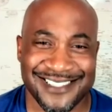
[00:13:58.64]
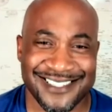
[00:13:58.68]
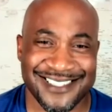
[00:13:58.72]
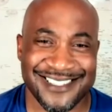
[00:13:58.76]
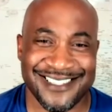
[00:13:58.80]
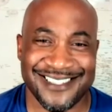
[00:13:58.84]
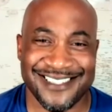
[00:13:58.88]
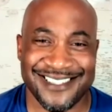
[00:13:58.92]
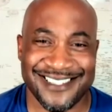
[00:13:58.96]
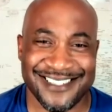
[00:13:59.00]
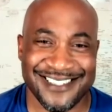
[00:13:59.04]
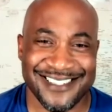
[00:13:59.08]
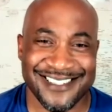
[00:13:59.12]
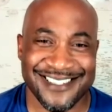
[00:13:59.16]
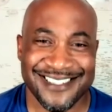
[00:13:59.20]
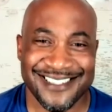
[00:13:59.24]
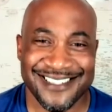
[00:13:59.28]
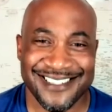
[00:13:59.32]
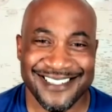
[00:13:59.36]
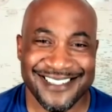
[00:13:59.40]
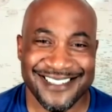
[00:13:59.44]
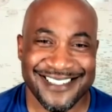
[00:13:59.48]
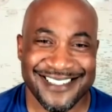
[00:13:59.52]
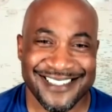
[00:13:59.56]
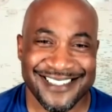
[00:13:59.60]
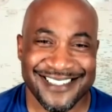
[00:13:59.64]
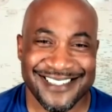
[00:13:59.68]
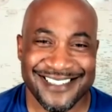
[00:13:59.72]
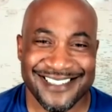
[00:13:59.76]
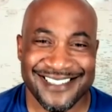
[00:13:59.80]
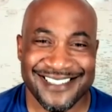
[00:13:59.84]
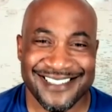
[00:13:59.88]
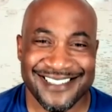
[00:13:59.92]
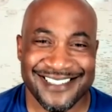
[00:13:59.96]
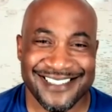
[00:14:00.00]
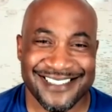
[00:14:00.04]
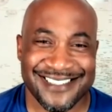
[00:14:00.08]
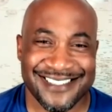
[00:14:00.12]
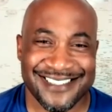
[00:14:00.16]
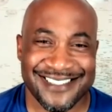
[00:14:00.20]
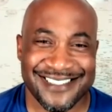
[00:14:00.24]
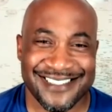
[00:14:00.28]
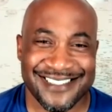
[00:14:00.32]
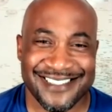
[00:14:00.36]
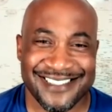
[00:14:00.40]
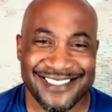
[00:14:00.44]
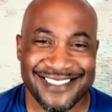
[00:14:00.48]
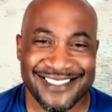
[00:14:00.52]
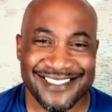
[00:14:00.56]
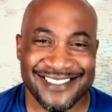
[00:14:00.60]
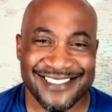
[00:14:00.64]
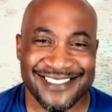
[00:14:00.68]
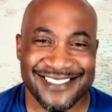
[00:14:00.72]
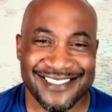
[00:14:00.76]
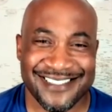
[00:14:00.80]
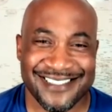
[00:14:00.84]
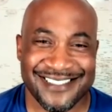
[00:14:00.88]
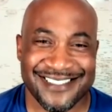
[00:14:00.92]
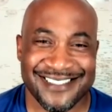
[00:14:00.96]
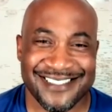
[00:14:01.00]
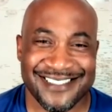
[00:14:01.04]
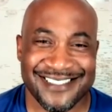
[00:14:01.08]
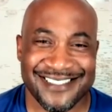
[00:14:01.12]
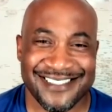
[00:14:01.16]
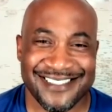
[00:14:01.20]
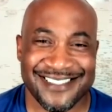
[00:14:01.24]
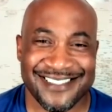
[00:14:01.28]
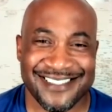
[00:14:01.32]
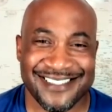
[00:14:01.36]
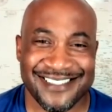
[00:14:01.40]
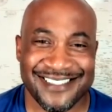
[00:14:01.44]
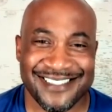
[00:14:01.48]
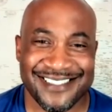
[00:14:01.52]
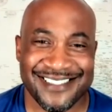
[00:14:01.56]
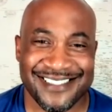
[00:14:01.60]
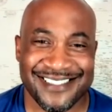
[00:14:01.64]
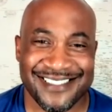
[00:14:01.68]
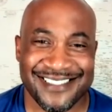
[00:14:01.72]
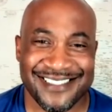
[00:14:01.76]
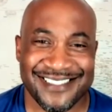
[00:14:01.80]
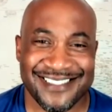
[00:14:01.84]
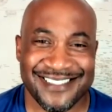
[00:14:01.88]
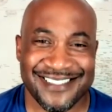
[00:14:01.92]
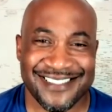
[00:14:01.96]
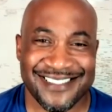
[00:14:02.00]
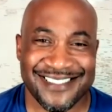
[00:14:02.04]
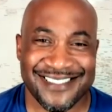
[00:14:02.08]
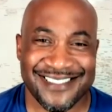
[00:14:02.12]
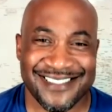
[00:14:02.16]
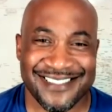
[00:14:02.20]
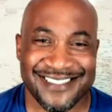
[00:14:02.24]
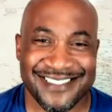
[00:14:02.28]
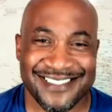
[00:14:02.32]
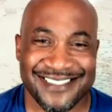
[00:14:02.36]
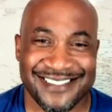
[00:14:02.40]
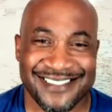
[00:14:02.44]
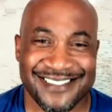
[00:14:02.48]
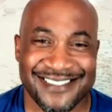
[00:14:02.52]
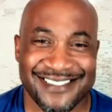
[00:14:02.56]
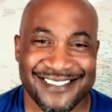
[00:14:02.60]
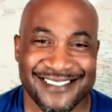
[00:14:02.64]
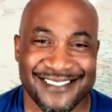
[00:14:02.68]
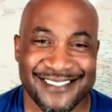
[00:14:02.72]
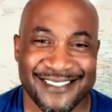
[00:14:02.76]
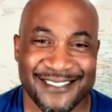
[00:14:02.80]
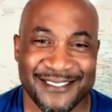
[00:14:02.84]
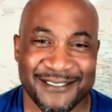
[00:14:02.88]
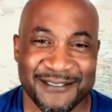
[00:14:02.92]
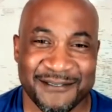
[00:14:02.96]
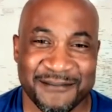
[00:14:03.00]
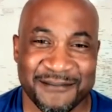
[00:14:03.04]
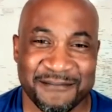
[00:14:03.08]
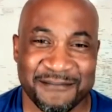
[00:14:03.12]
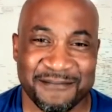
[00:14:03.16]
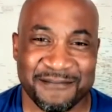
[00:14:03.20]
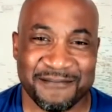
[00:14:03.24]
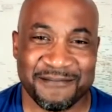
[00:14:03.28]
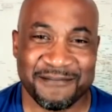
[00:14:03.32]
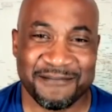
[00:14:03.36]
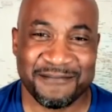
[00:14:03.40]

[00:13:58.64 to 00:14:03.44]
This person isn't speaking.